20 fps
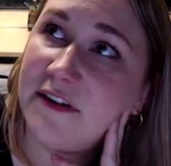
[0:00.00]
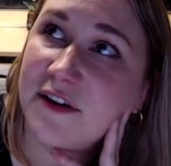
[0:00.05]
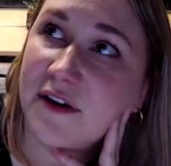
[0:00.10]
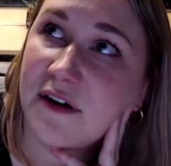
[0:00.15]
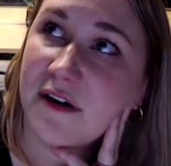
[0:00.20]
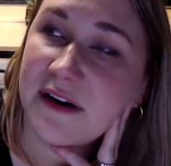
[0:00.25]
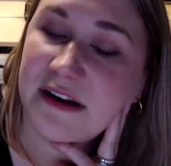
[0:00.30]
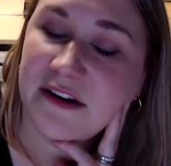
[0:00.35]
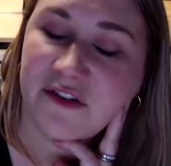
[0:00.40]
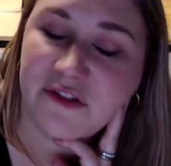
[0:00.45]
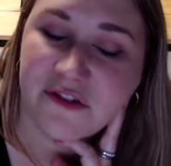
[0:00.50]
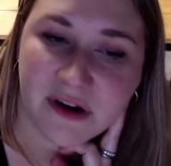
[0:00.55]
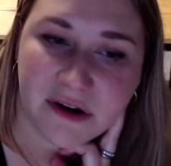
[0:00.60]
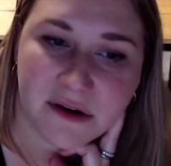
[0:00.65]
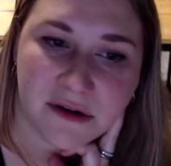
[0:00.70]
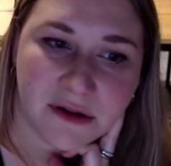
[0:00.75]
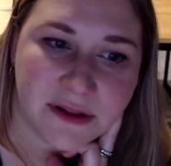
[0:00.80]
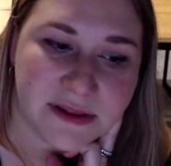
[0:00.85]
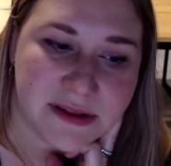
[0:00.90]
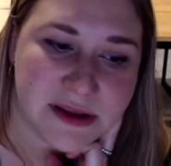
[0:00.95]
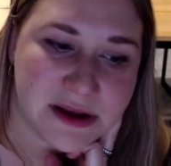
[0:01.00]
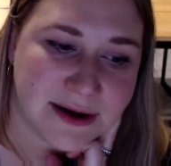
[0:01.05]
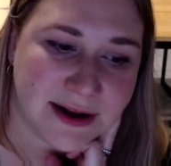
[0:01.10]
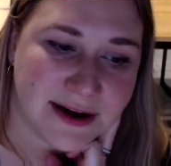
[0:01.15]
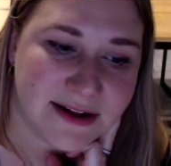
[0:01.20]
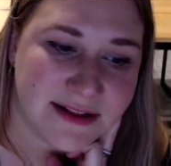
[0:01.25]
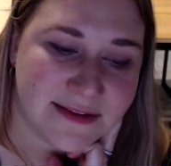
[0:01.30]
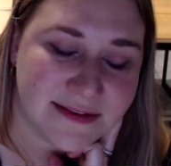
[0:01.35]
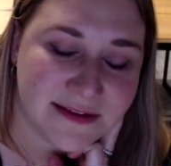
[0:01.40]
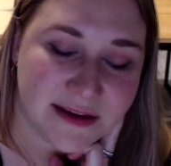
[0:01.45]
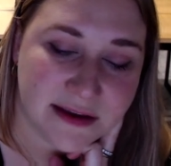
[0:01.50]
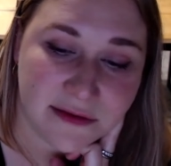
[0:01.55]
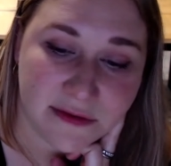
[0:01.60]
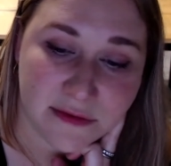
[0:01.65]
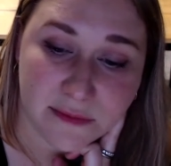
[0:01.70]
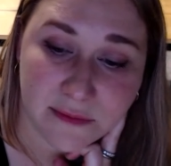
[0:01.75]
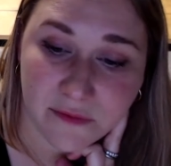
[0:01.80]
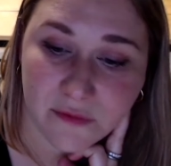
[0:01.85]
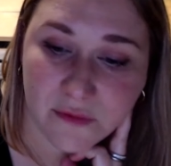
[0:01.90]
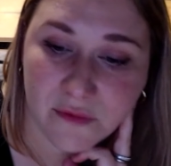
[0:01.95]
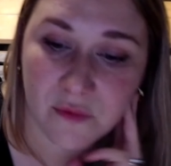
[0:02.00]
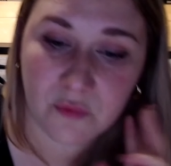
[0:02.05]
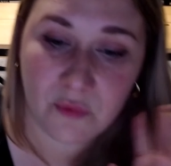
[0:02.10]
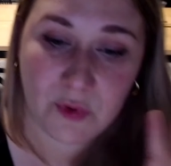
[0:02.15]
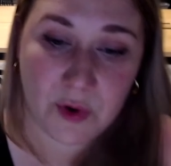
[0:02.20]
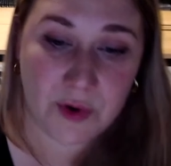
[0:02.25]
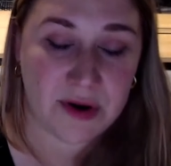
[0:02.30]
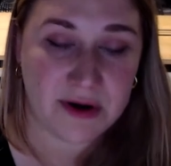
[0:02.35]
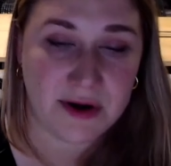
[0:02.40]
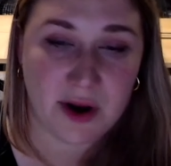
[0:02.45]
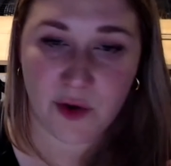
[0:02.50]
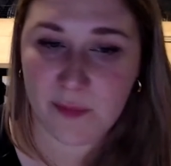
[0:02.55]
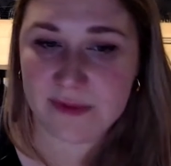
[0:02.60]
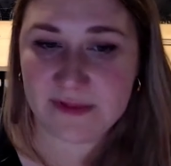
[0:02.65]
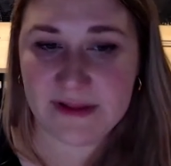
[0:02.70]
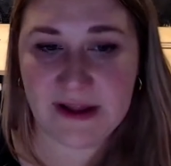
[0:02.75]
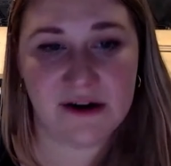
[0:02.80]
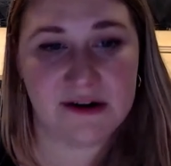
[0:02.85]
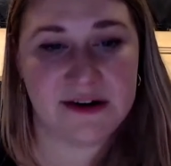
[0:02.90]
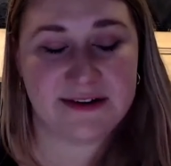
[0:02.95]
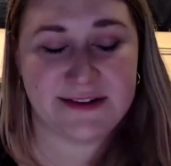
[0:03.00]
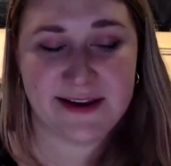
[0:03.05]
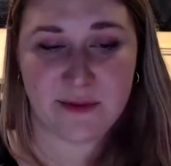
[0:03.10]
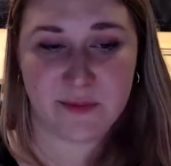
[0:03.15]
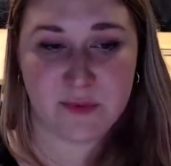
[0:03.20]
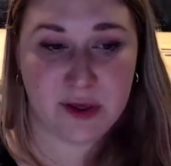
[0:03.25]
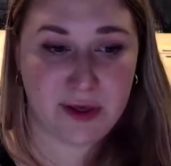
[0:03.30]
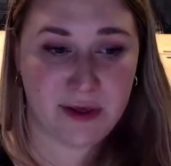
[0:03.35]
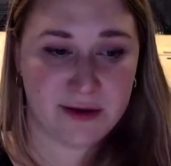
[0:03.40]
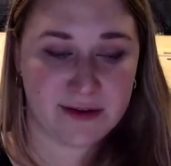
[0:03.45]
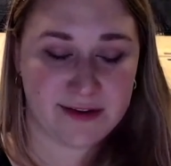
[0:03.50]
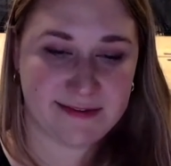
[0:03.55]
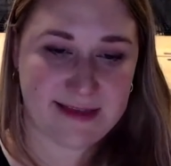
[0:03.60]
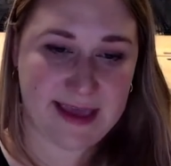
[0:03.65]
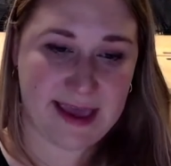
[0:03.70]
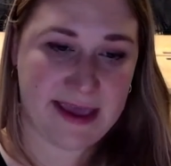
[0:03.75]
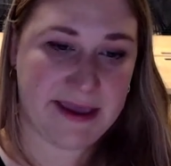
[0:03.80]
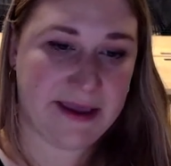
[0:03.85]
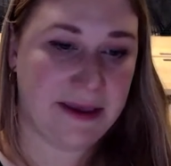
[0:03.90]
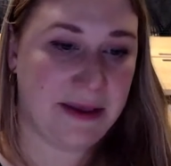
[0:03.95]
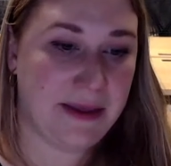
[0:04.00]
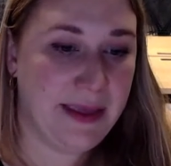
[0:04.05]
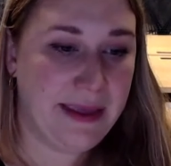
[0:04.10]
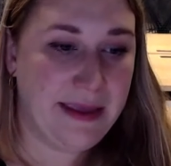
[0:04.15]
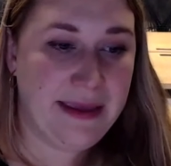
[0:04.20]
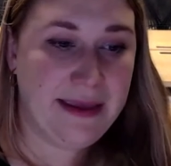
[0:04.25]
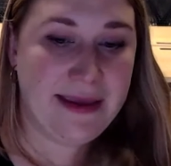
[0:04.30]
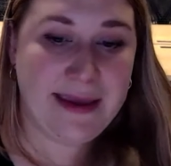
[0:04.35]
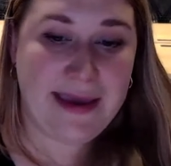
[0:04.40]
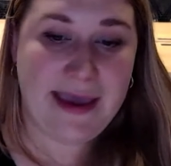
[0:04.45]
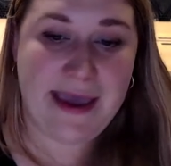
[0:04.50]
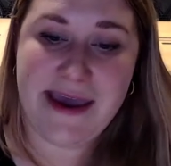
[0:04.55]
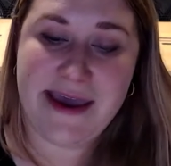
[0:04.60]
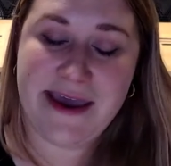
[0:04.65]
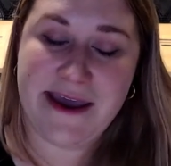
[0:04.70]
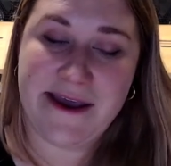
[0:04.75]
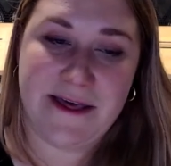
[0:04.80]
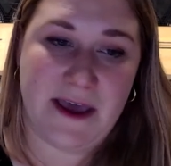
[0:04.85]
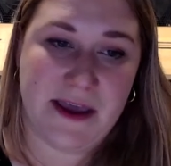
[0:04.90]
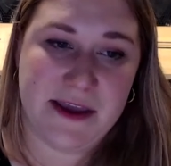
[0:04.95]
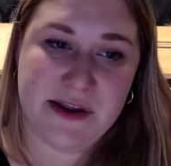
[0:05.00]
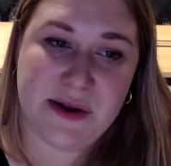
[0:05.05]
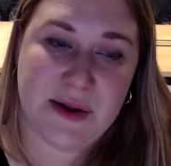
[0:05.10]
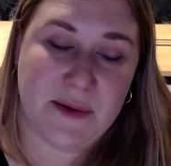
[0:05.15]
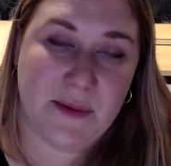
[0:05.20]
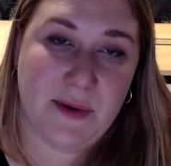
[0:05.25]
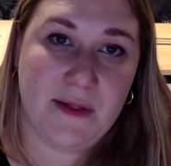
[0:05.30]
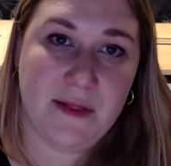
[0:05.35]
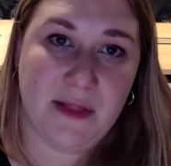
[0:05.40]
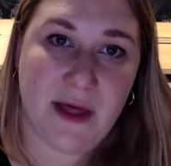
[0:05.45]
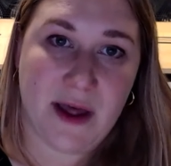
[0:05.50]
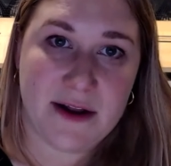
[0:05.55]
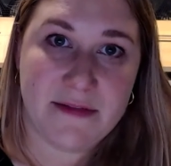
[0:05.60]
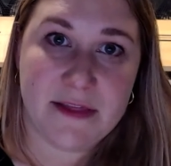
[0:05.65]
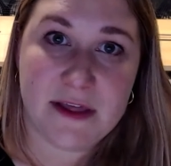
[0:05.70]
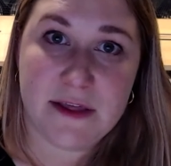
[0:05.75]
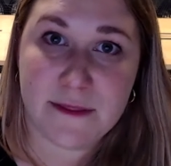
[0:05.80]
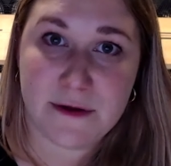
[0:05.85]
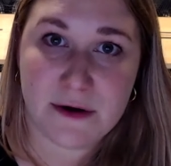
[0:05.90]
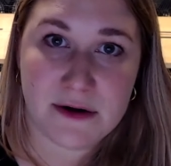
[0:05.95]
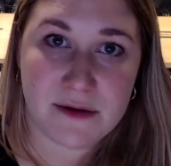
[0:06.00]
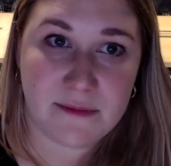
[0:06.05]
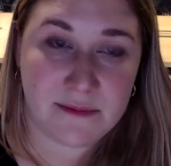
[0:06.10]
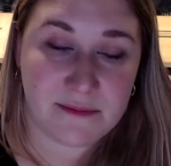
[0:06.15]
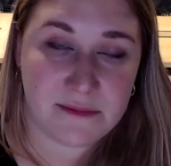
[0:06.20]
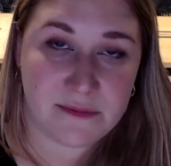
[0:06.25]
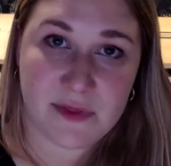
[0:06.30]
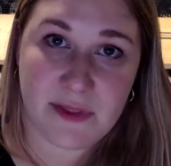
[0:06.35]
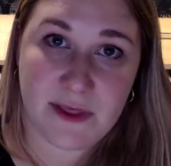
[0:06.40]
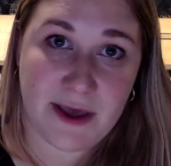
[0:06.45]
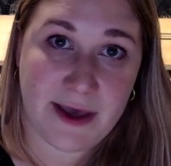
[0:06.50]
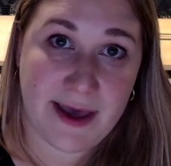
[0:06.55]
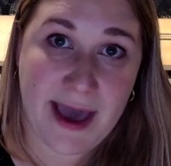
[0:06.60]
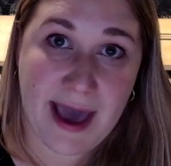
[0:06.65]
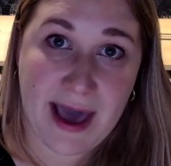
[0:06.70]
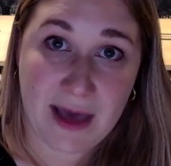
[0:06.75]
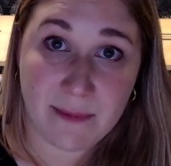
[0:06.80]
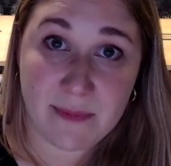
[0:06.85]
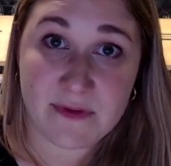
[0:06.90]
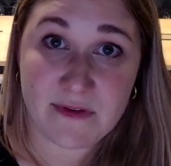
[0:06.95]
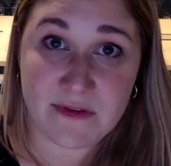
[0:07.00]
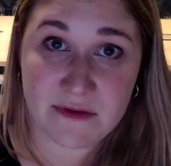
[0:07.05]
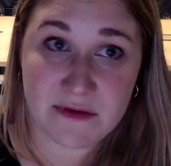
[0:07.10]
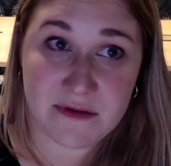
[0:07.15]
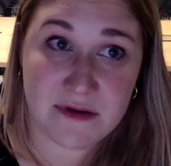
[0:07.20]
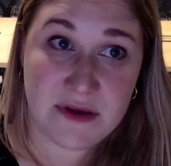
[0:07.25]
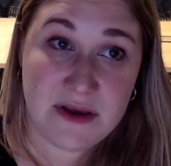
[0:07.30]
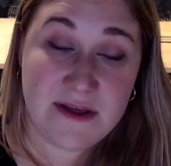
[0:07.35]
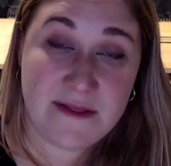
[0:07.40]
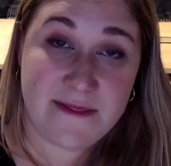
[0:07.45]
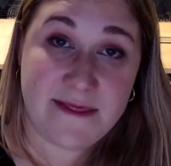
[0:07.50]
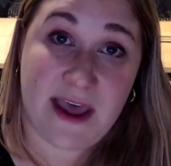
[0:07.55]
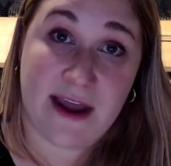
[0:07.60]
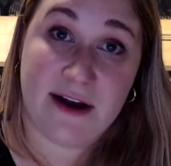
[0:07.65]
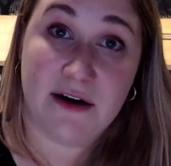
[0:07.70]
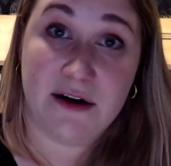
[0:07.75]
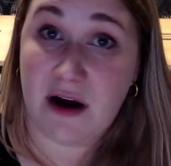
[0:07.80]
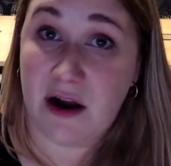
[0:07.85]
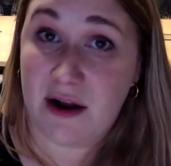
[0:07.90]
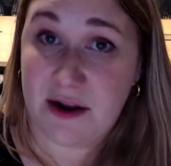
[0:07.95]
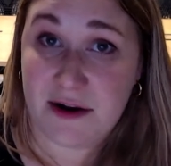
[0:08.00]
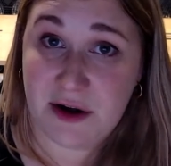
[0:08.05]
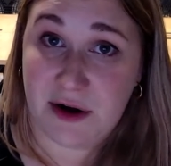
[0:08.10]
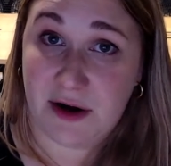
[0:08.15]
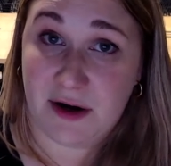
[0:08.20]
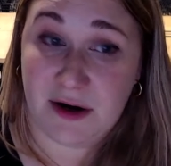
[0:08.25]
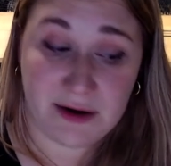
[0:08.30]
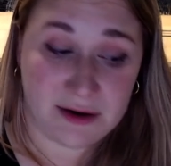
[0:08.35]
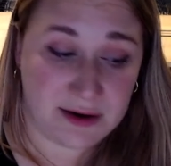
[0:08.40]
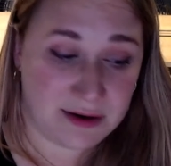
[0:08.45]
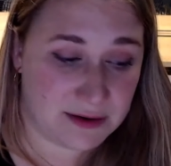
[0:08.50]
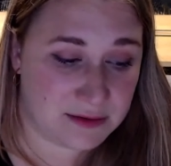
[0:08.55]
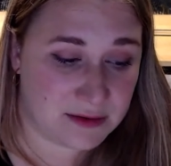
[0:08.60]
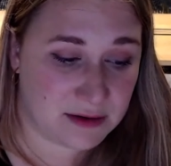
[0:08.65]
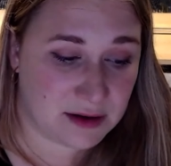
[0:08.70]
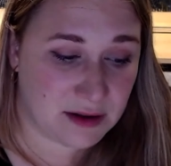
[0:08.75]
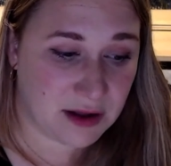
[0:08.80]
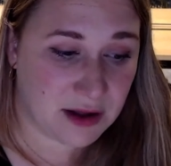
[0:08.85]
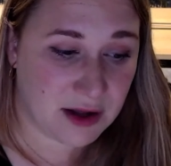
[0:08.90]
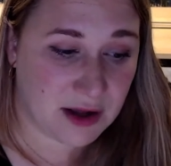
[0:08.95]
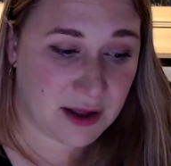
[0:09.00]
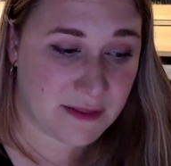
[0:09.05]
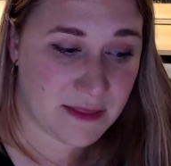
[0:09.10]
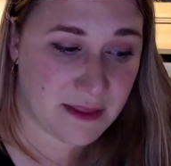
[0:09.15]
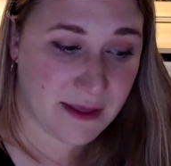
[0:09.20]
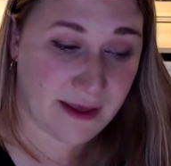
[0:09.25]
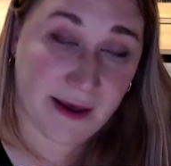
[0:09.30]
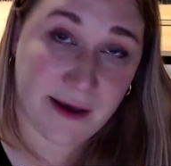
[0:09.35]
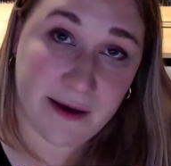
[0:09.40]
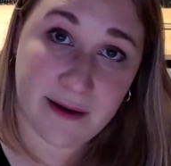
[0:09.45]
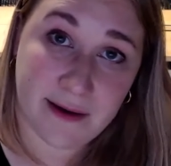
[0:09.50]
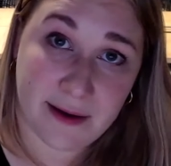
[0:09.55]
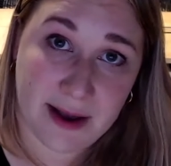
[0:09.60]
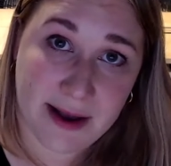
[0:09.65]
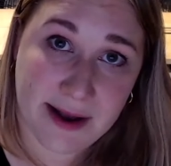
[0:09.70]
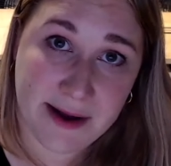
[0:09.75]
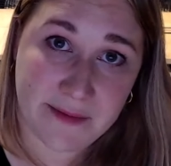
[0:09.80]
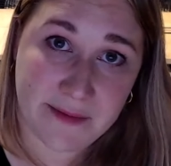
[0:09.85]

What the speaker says: attorneys general in the United States wrote an open letter to Tim Cook saying, hey, a lot of the apps that are on the